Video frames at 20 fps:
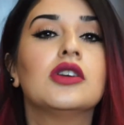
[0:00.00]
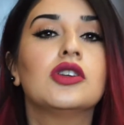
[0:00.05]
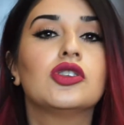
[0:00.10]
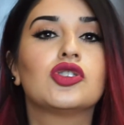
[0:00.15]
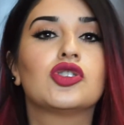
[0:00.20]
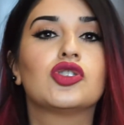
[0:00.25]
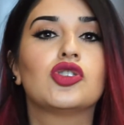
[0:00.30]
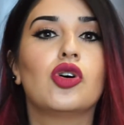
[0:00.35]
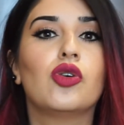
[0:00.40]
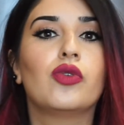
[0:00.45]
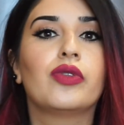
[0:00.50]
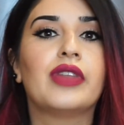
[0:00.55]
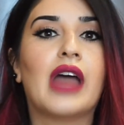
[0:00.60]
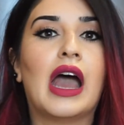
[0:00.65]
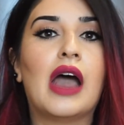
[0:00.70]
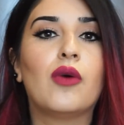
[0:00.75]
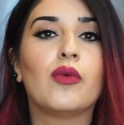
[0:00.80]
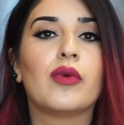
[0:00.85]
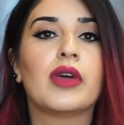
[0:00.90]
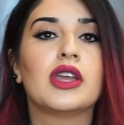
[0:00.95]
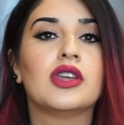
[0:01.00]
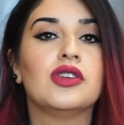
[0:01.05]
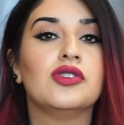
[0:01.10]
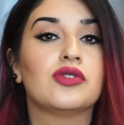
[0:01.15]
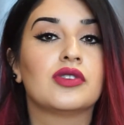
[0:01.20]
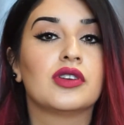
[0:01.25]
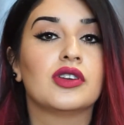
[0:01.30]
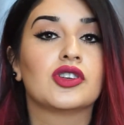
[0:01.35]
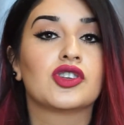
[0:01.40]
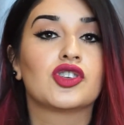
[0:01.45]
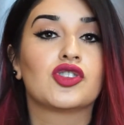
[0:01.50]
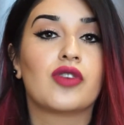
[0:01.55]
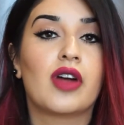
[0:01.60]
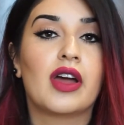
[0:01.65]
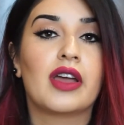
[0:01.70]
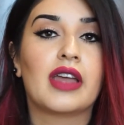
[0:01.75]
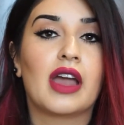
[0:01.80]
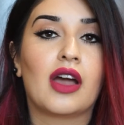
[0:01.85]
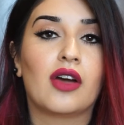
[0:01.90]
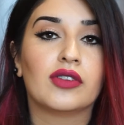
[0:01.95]
So that way you can
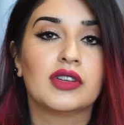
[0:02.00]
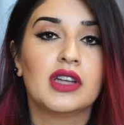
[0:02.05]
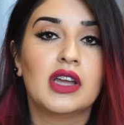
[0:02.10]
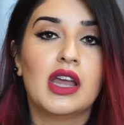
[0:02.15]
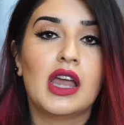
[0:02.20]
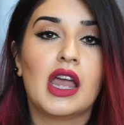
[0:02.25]
try out.